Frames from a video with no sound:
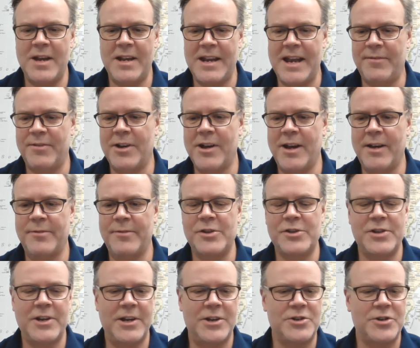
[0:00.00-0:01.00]
and have a
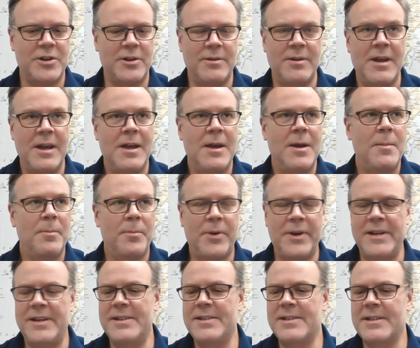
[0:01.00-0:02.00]
conversation,
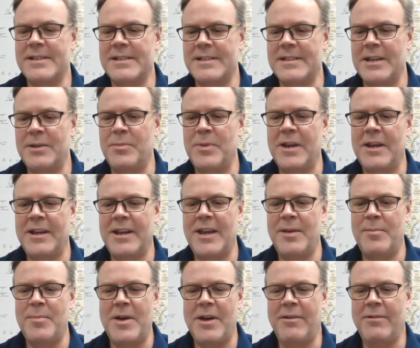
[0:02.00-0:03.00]
please send me an
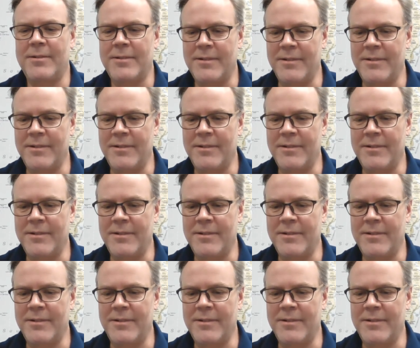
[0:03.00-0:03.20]
email.